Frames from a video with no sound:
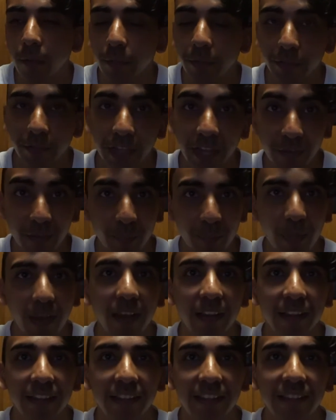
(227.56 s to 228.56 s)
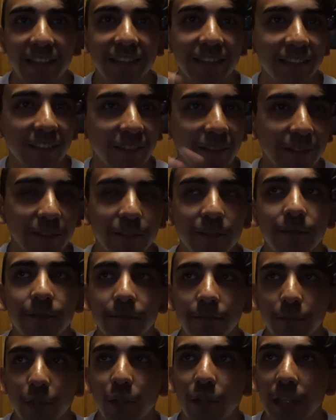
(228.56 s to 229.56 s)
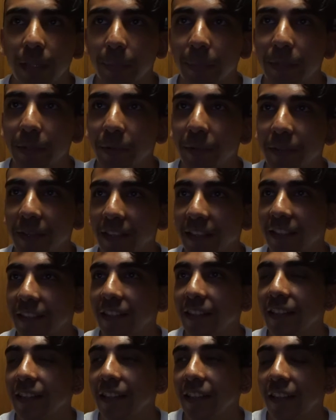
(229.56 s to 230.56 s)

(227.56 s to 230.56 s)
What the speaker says: Which I haven't bought it yet, so don't let me know yet.